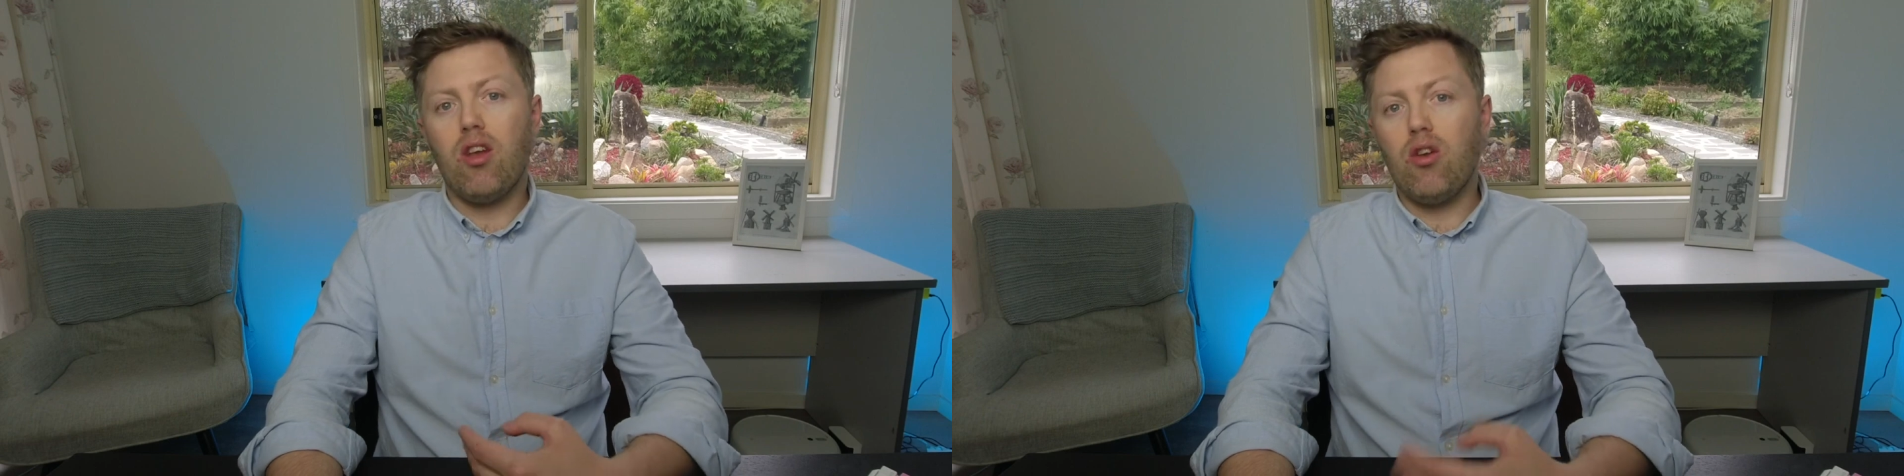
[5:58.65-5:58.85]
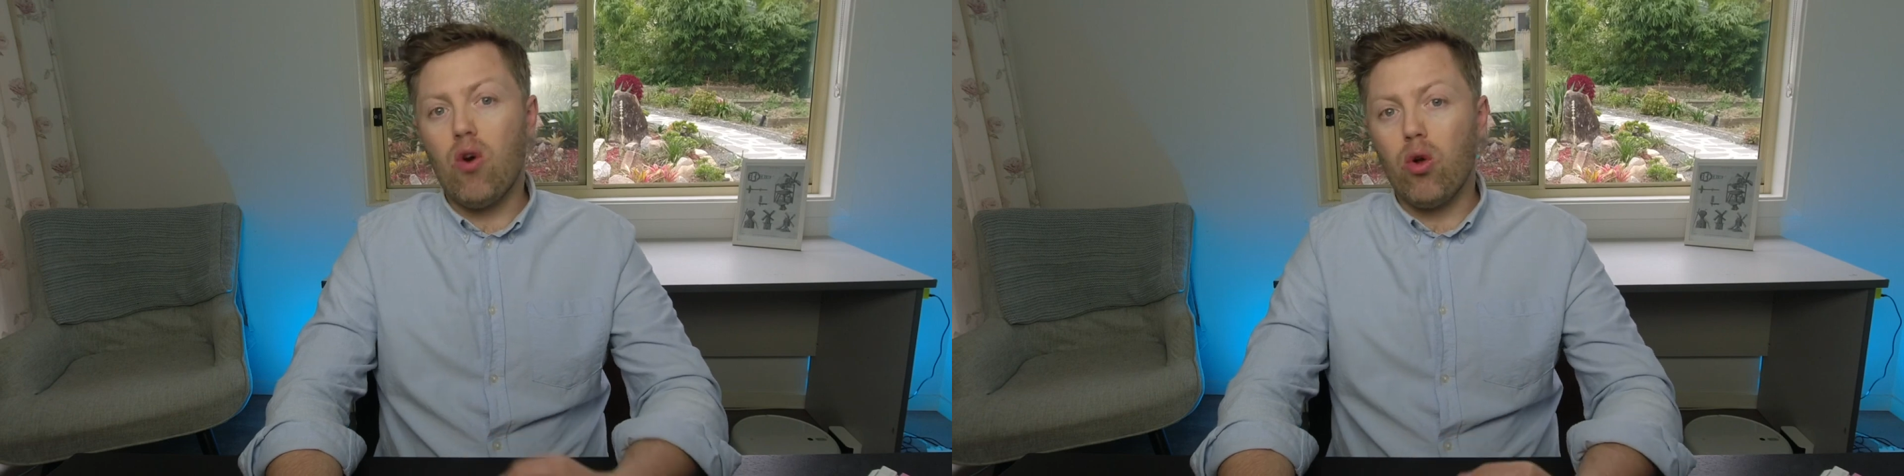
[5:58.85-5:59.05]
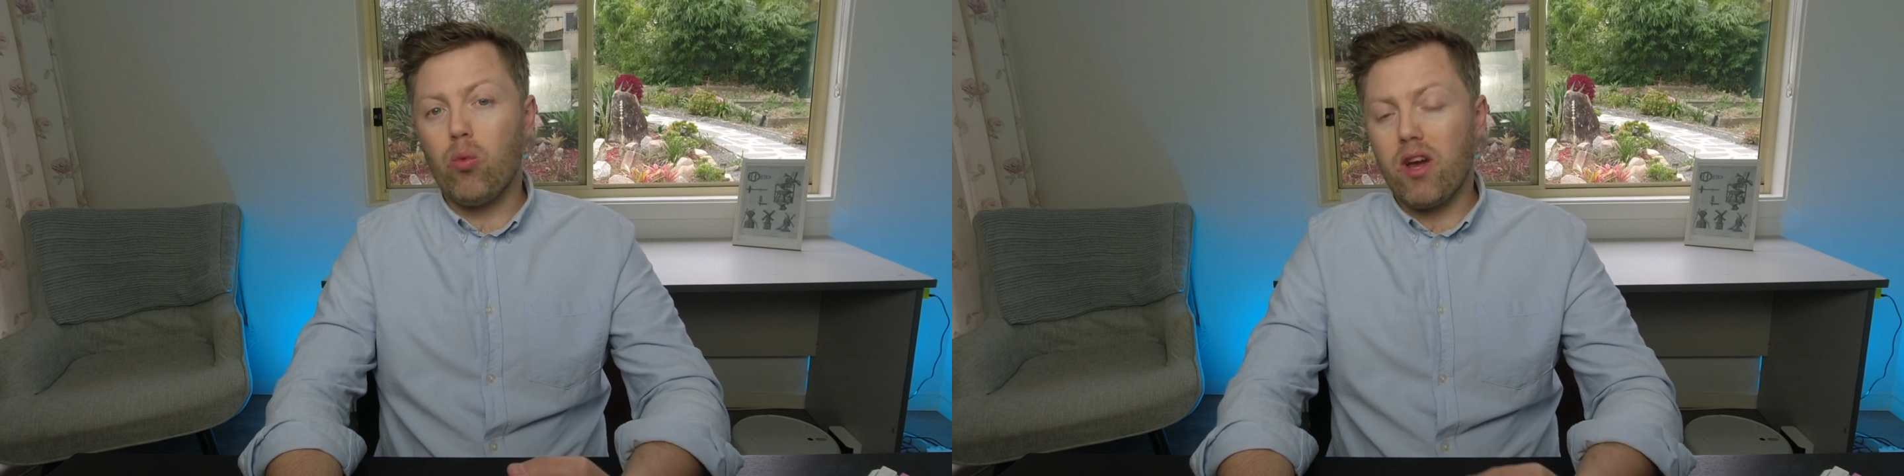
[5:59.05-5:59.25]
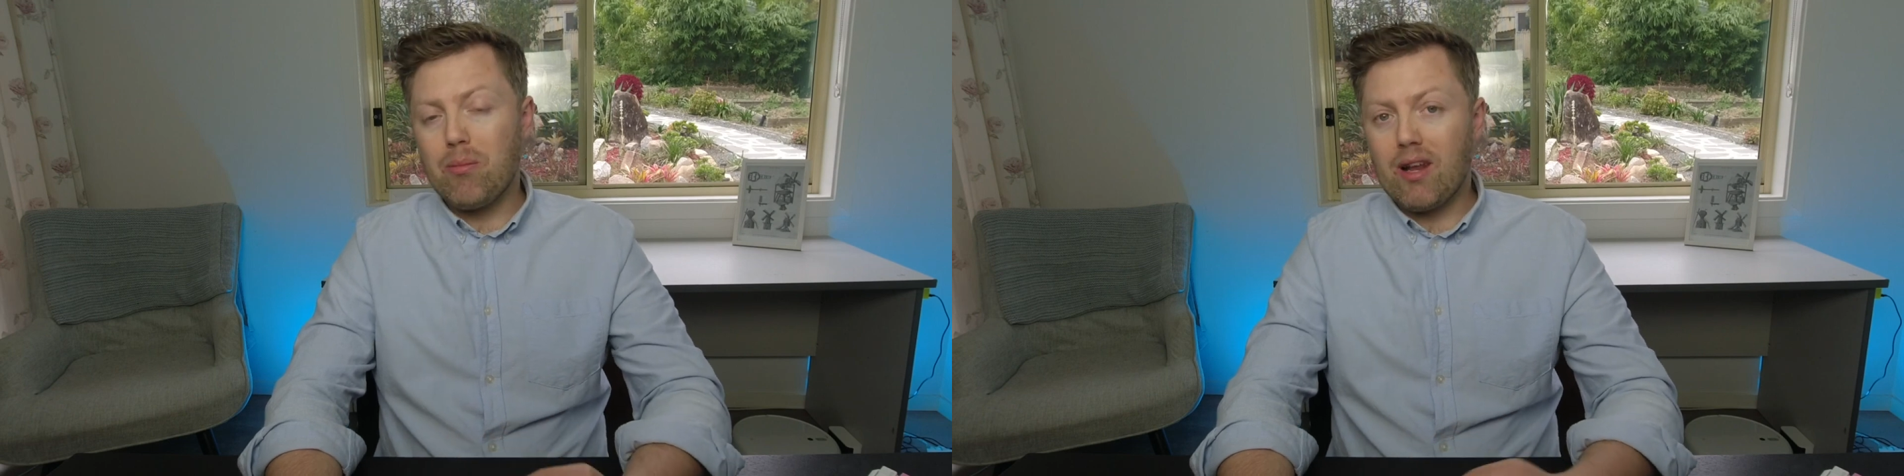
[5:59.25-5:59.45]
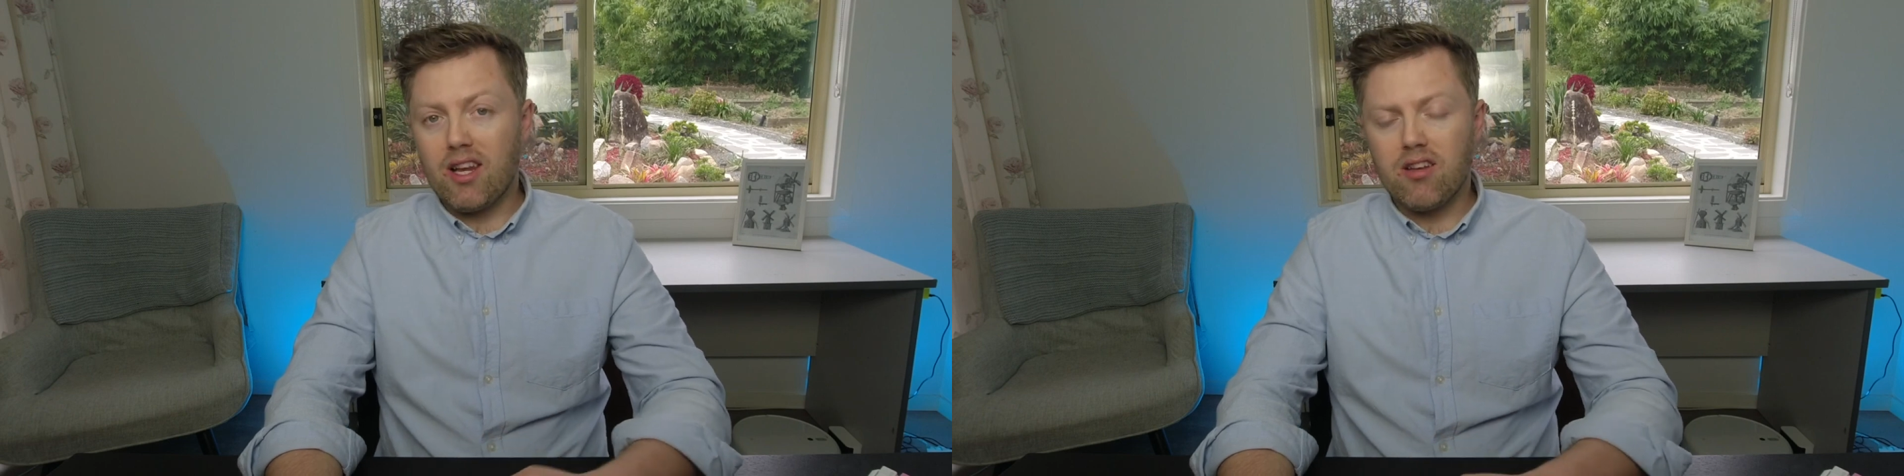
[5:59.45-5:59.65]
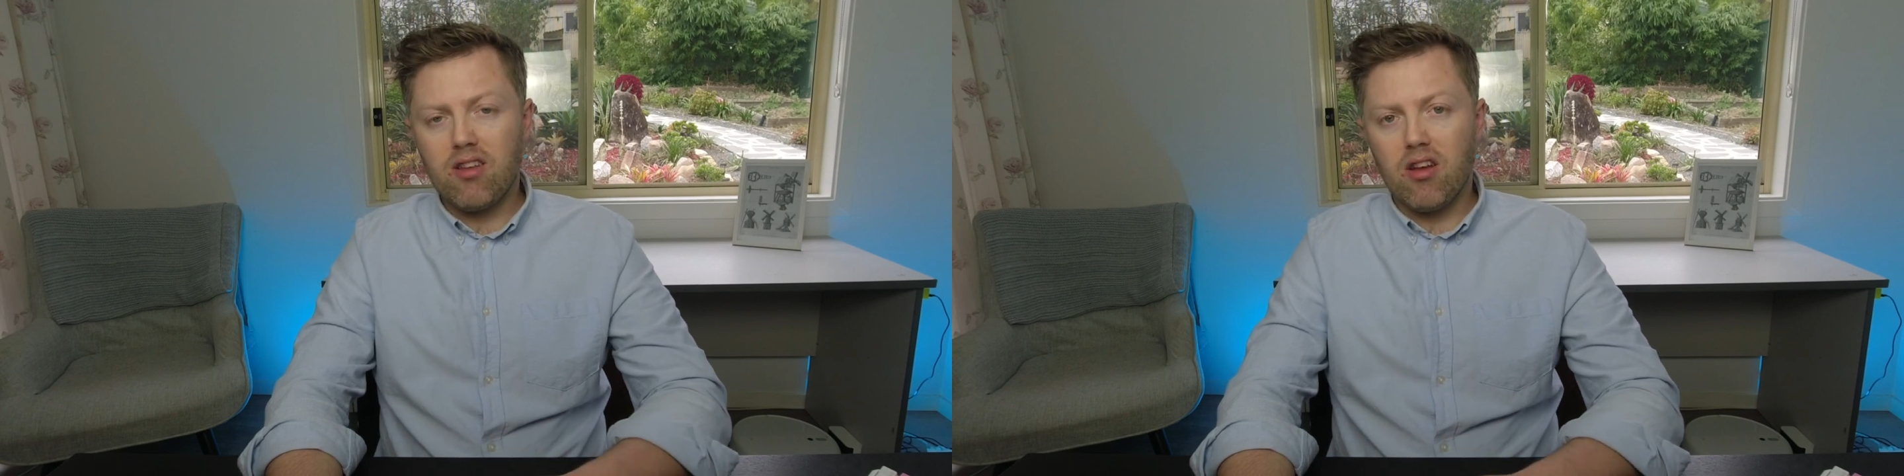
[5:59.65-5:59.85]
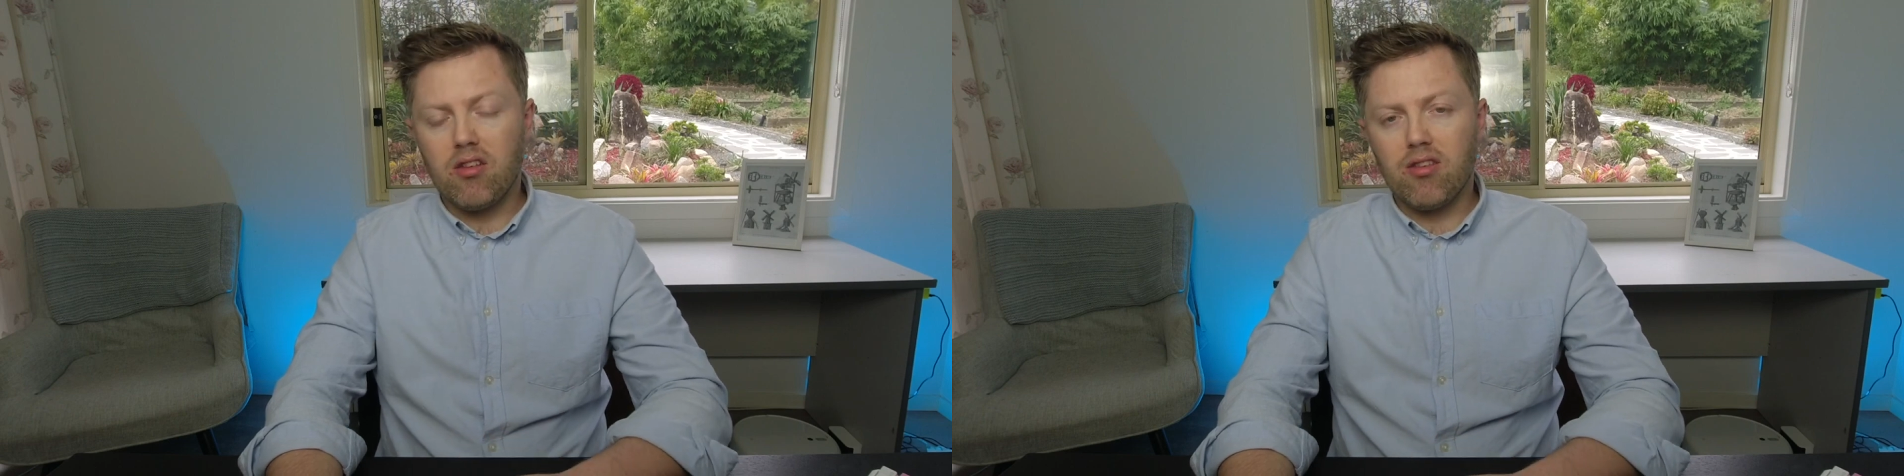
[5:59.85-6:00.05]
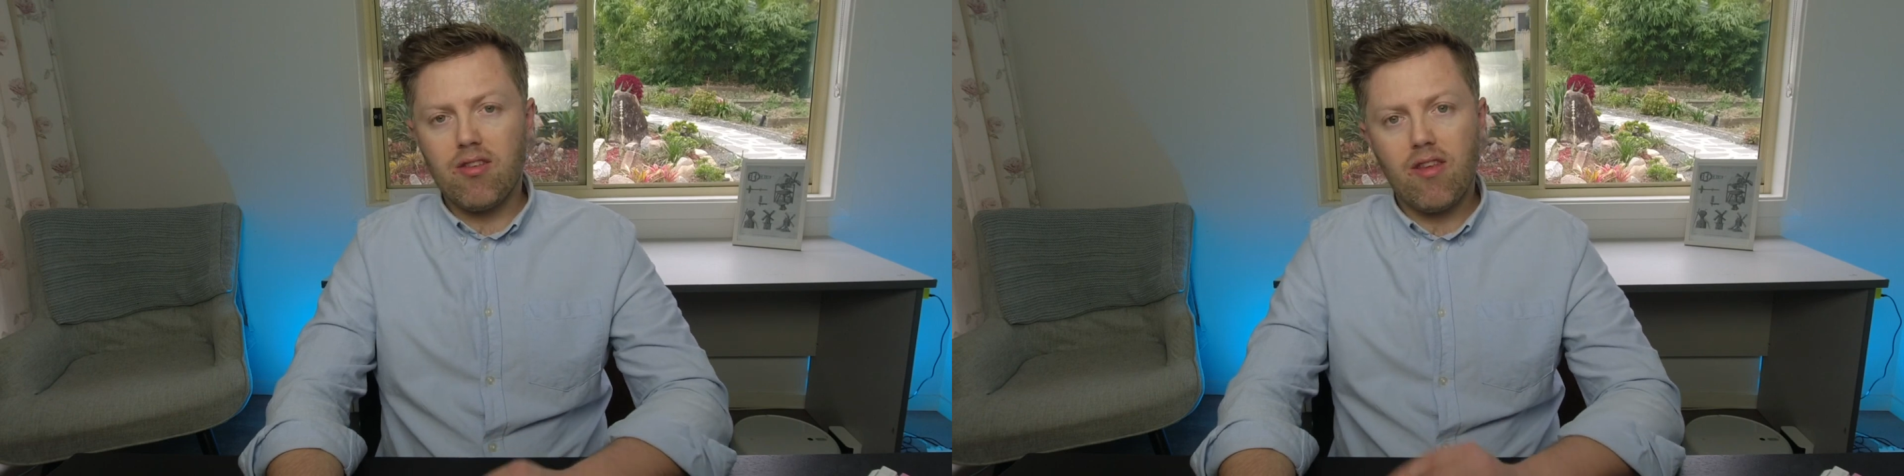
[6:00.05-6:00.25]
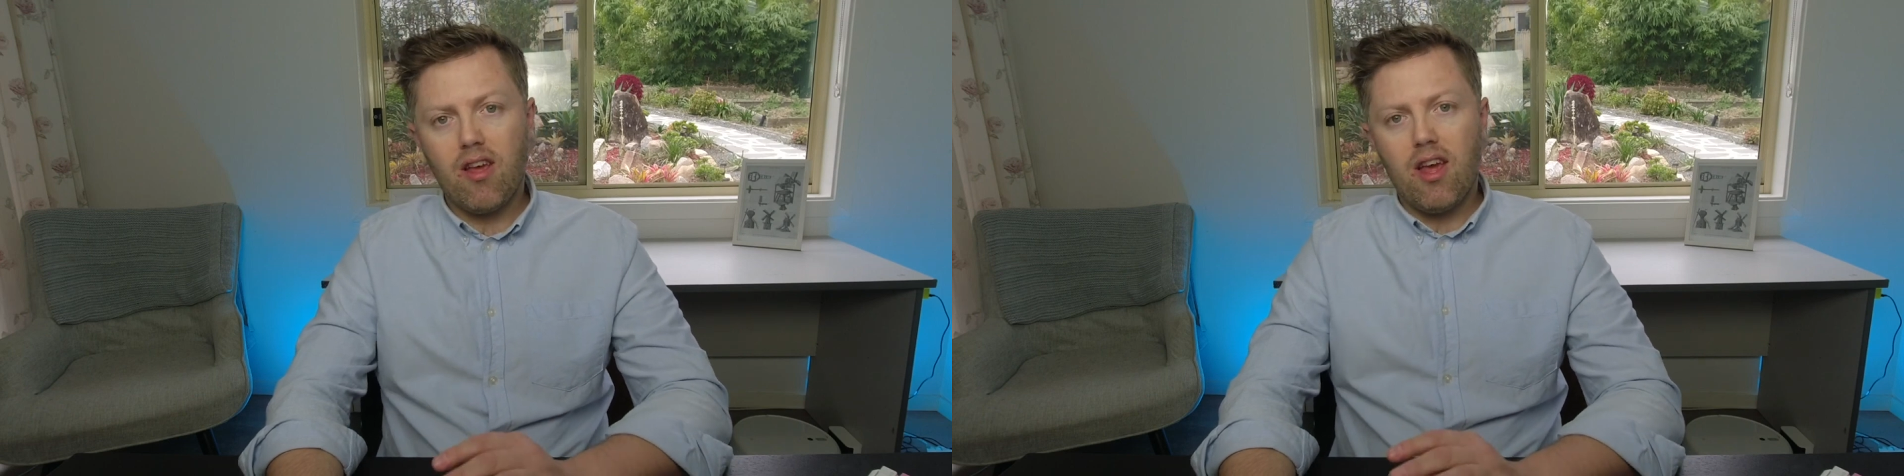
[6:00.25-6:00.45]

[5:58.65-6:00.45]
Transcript: not weigh a million tons.